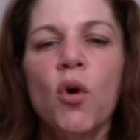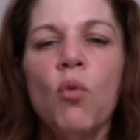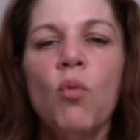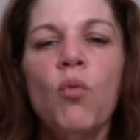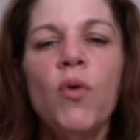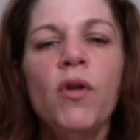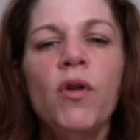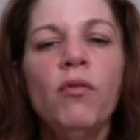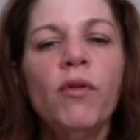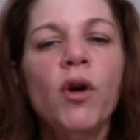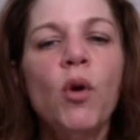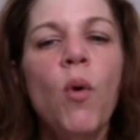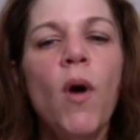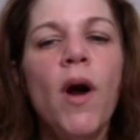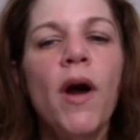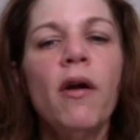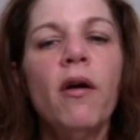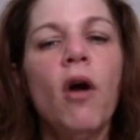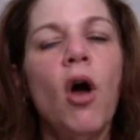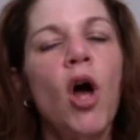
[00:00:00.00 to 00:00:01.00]
will
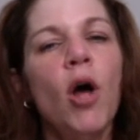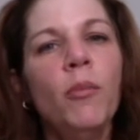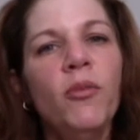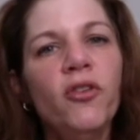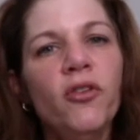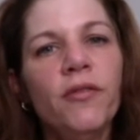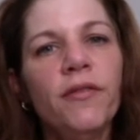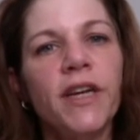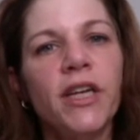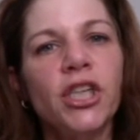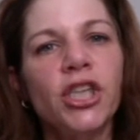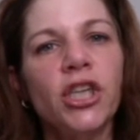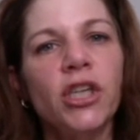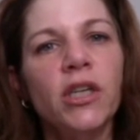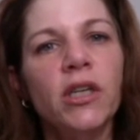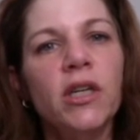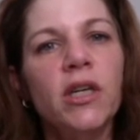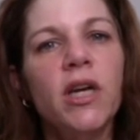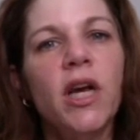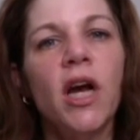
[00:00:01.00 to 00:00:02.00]
require
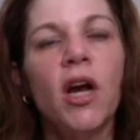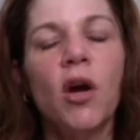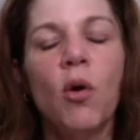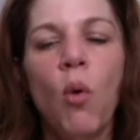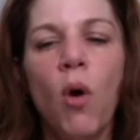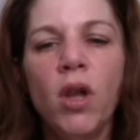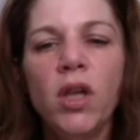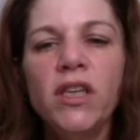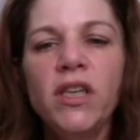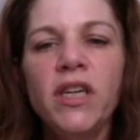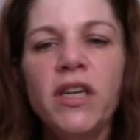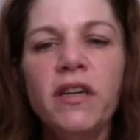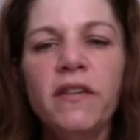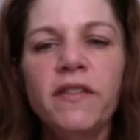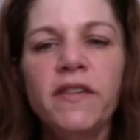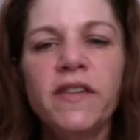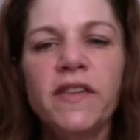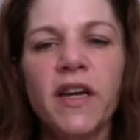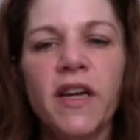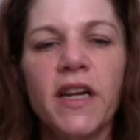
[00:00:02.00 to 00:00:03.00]
observation and qualitative
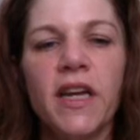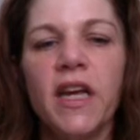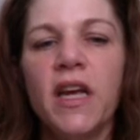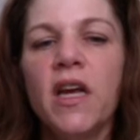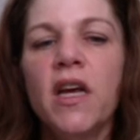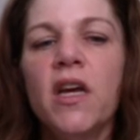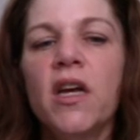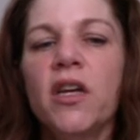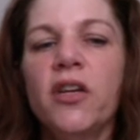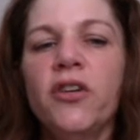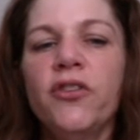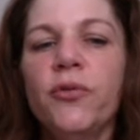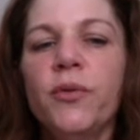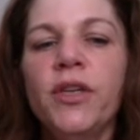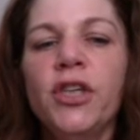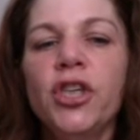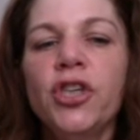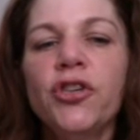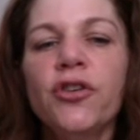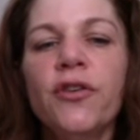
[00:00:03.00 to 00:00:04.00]
study to
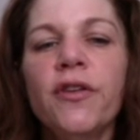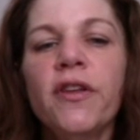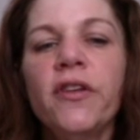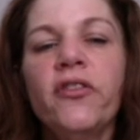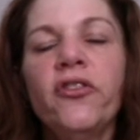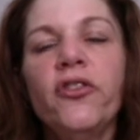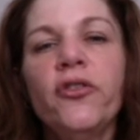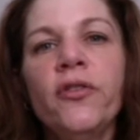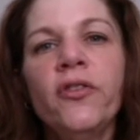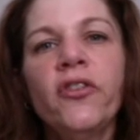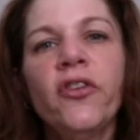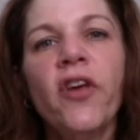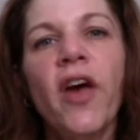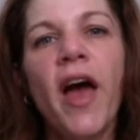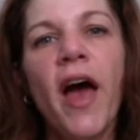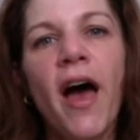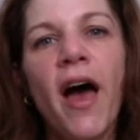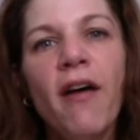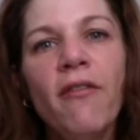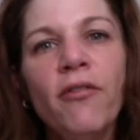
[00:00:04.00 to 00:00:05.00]
ensure that students
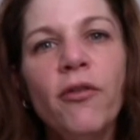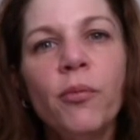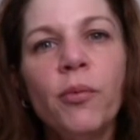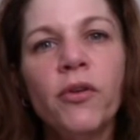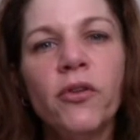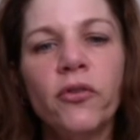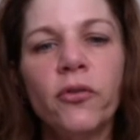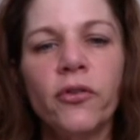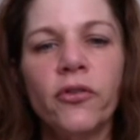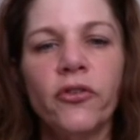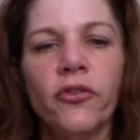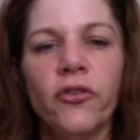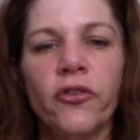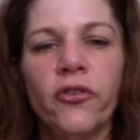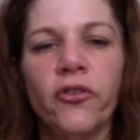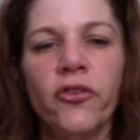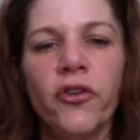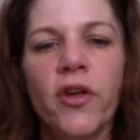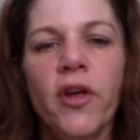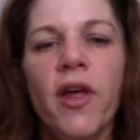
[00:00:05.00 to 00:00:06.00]
have the
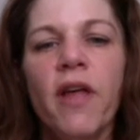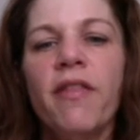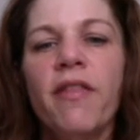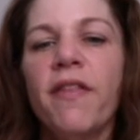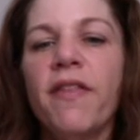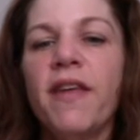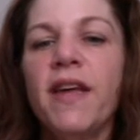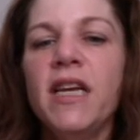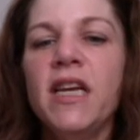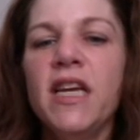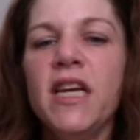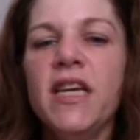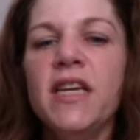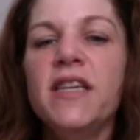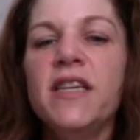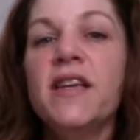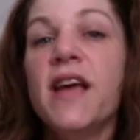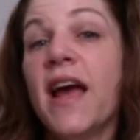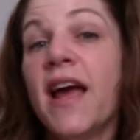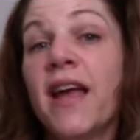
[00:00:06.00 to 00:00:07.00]
resources that they need
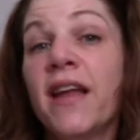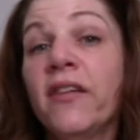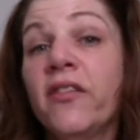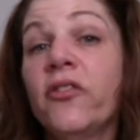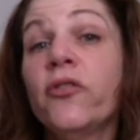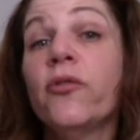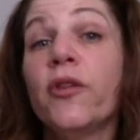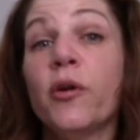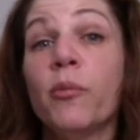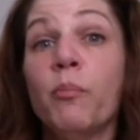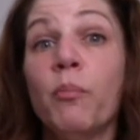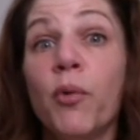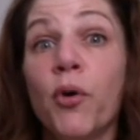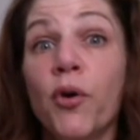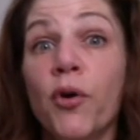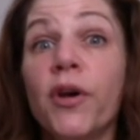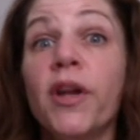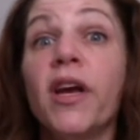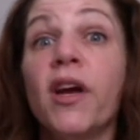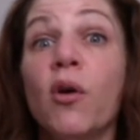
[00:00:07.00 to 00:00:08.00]
to answer their
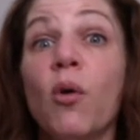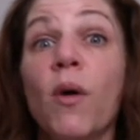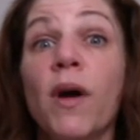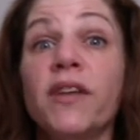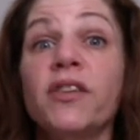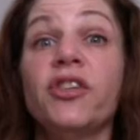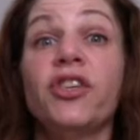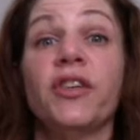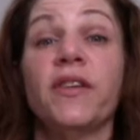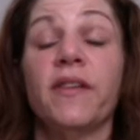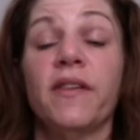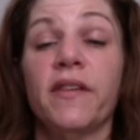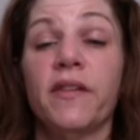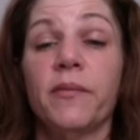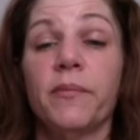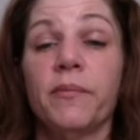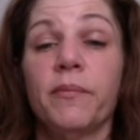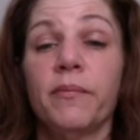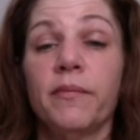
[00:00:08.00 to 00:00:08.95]
burning questions.